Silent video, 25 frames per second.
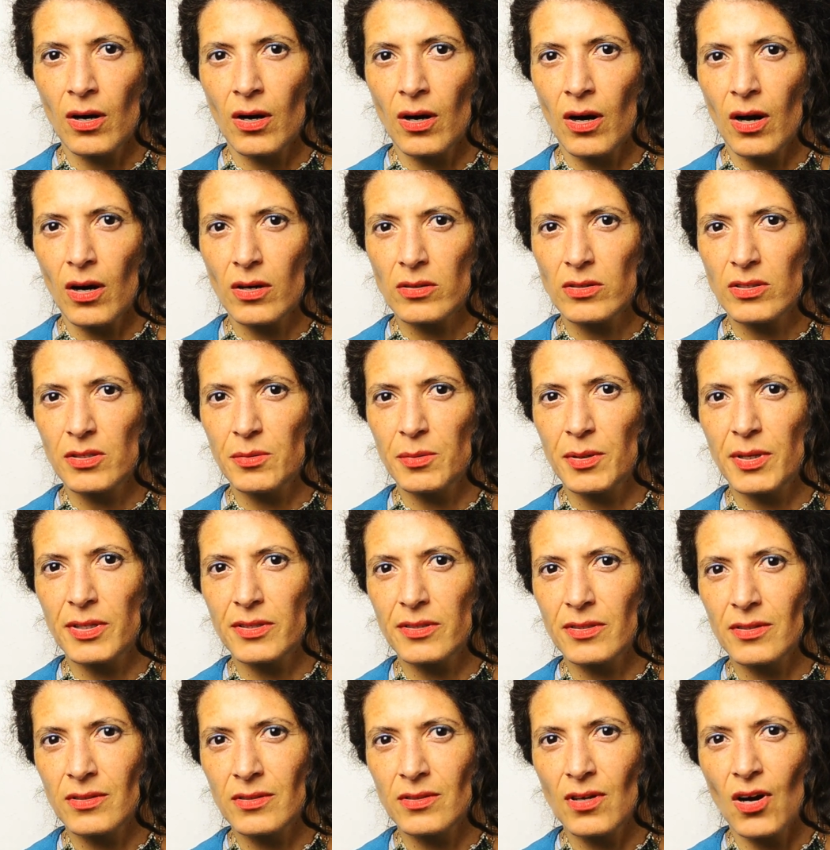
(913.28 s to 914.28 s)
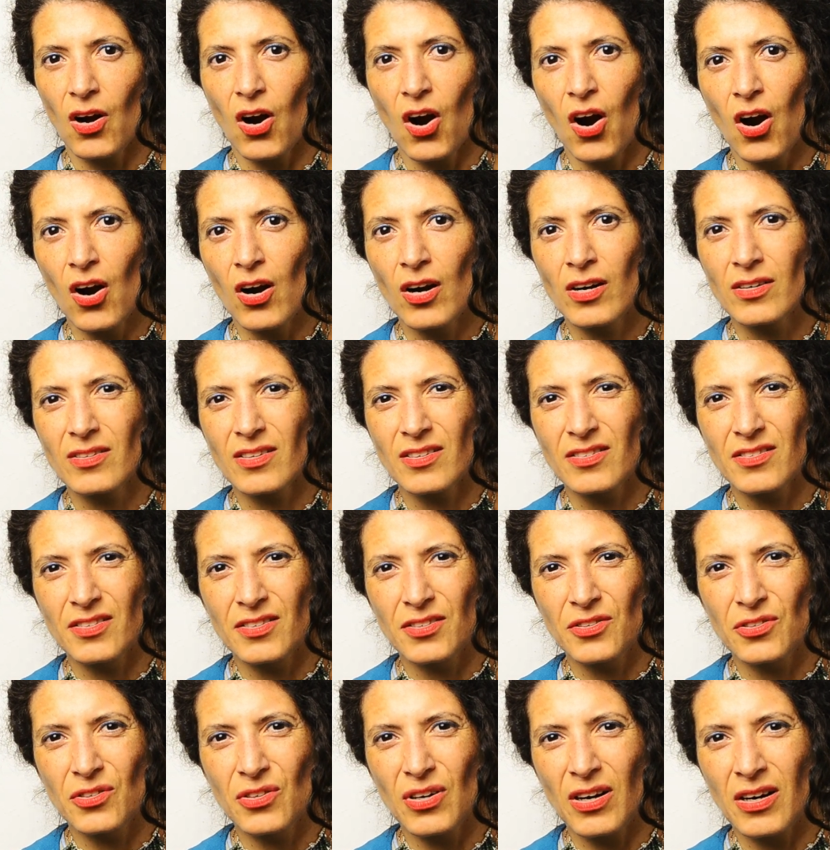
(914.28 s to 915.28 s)
activating the heart and then
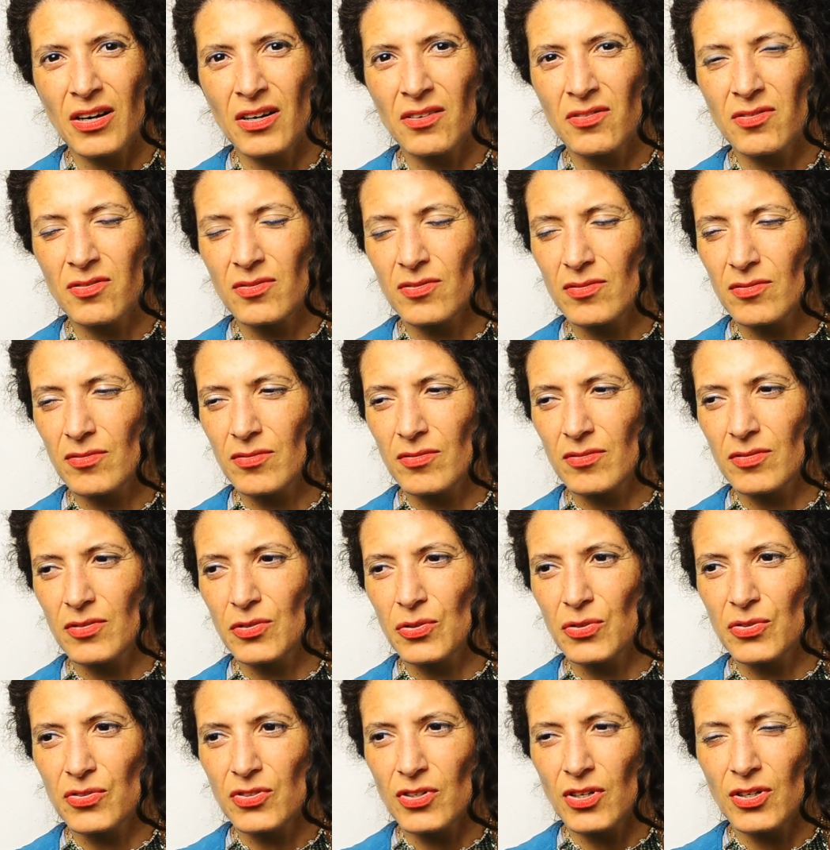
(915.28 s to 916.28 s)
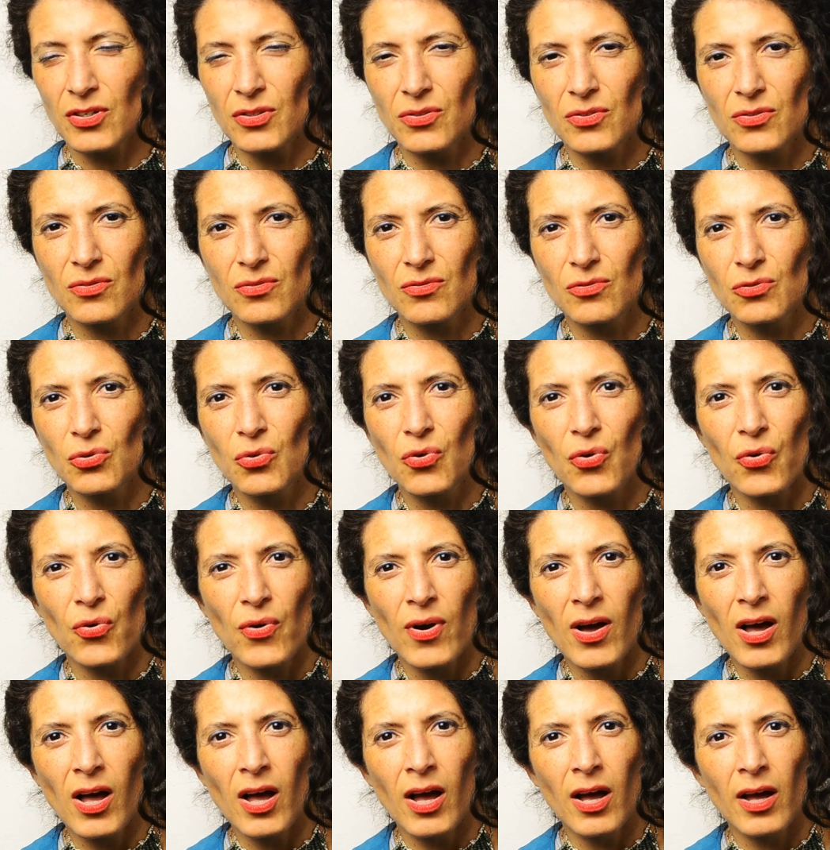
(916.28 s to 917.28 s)
you start to
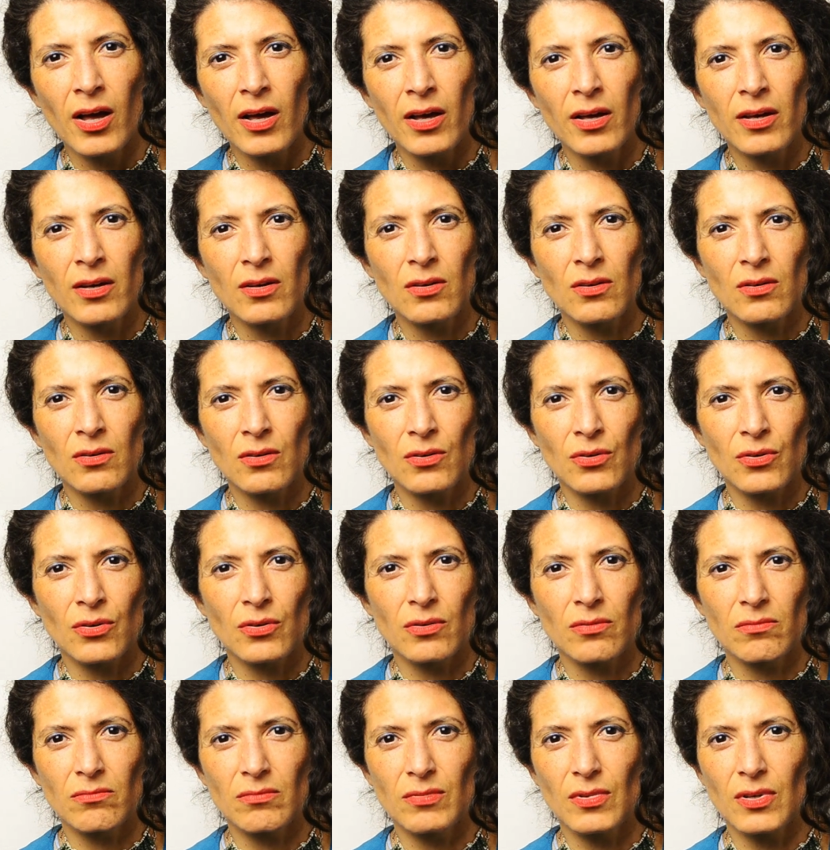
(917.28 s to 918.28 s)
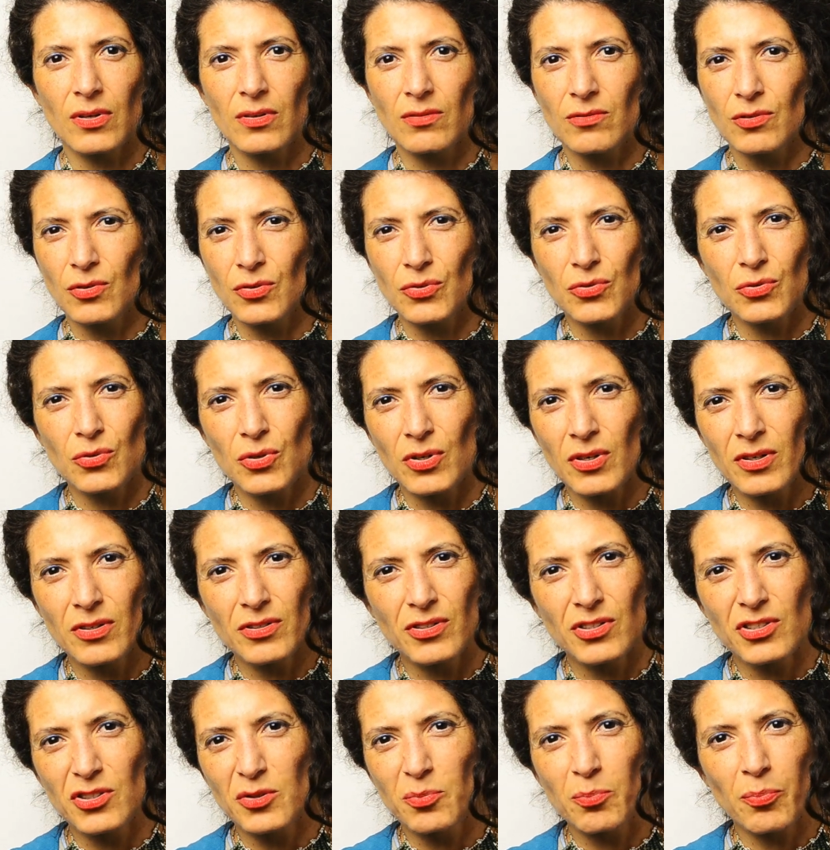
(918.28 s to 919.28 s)
cry, or you're
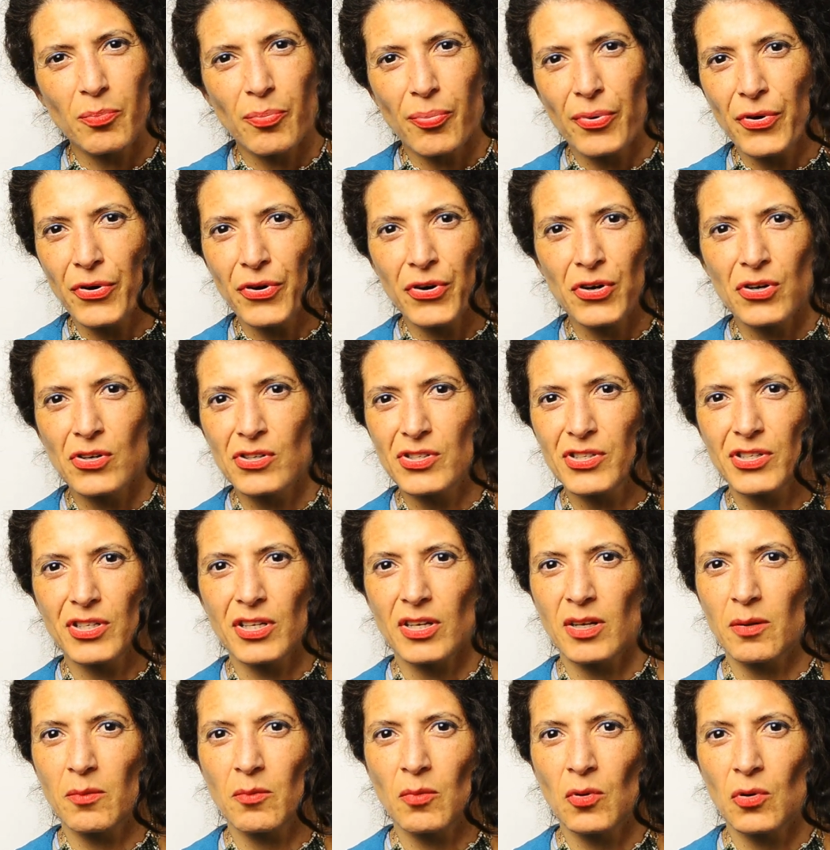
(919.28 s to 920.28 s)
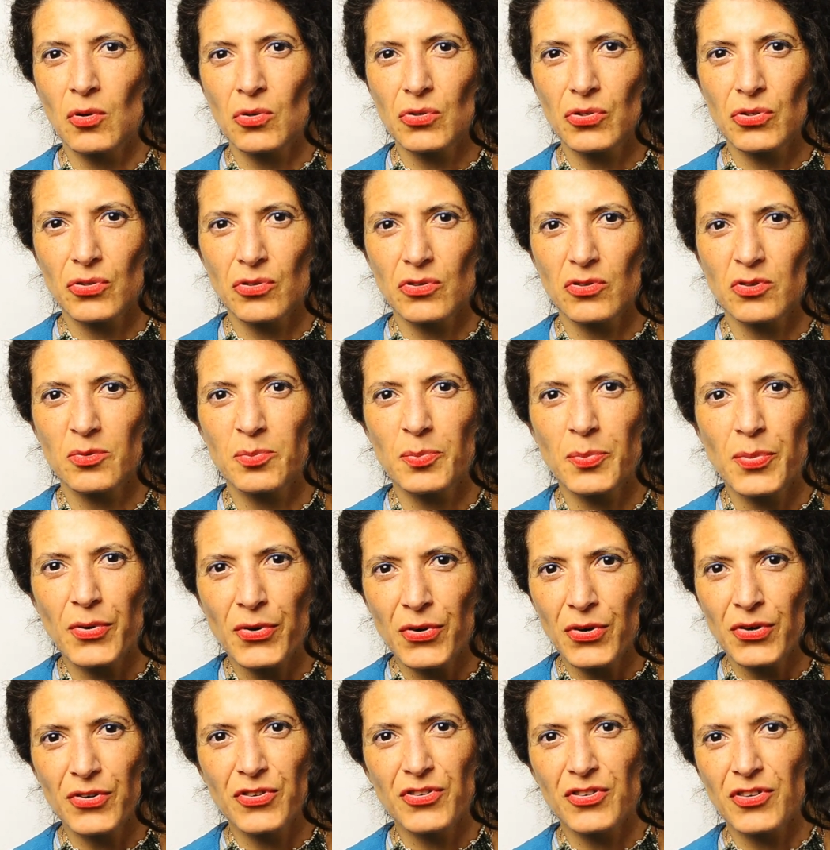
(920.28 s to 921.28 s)
just purging emotions,
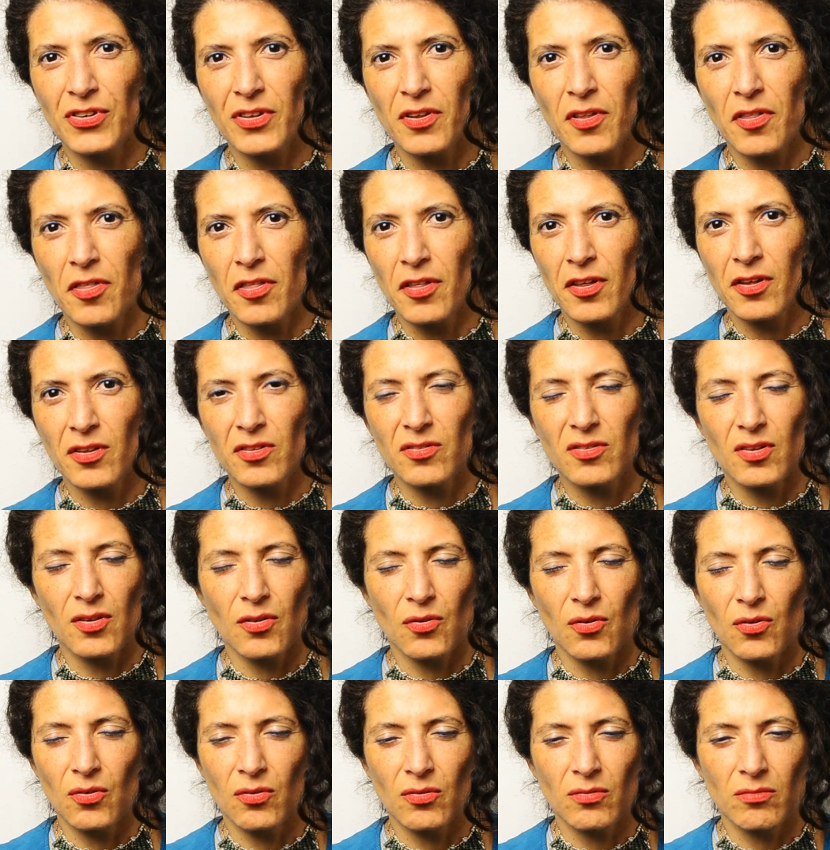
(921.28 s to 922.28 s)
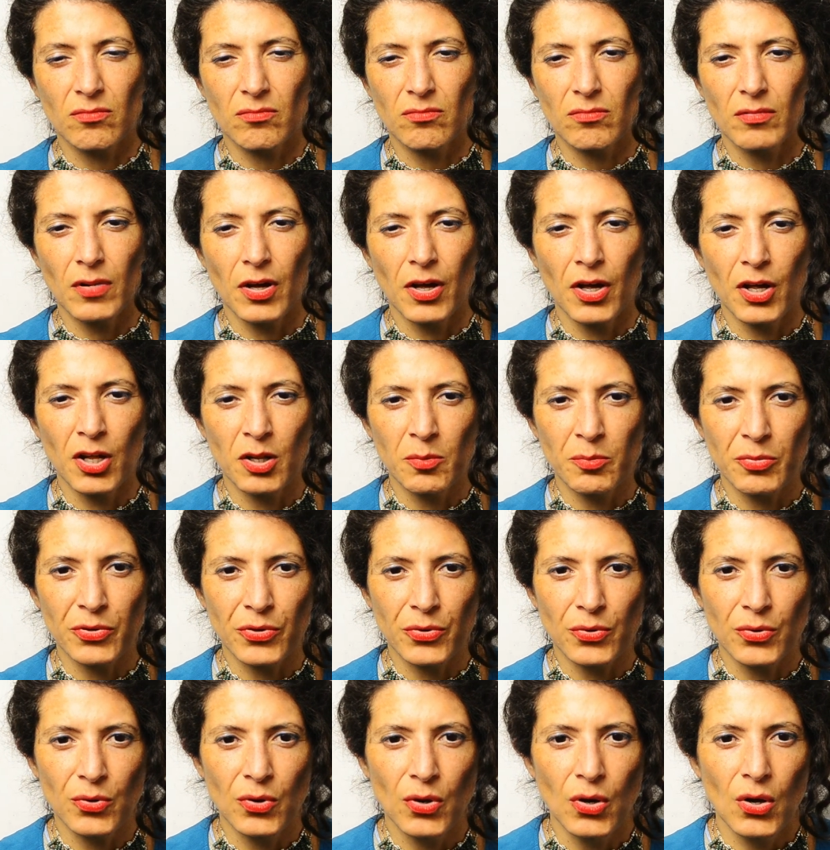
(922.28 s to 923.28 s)
purging things that won't help
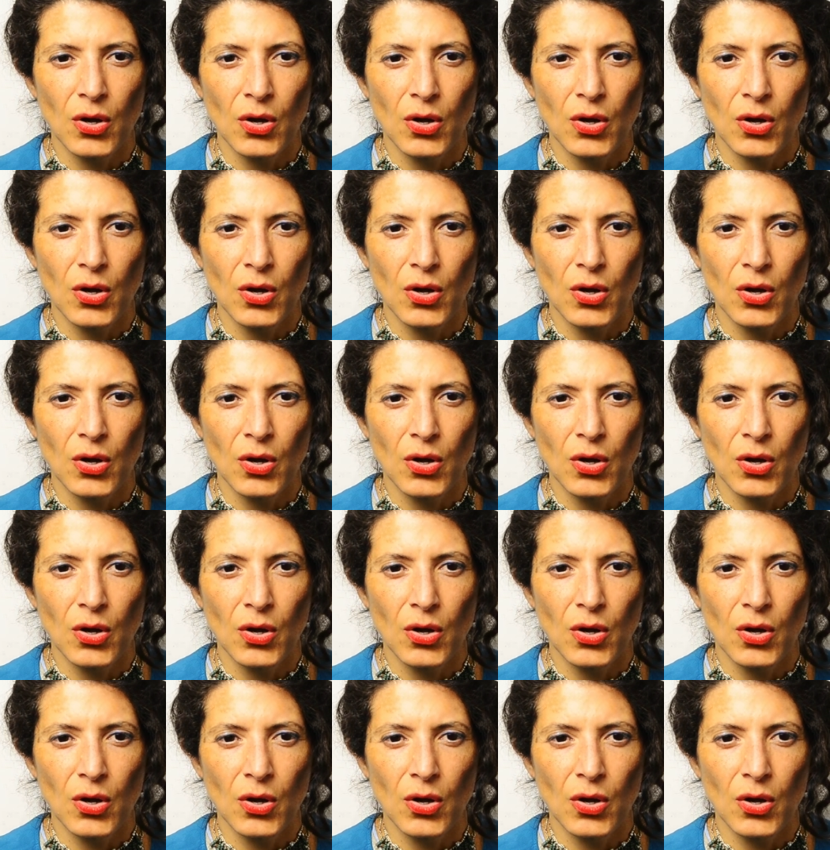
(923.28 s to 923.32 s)
you.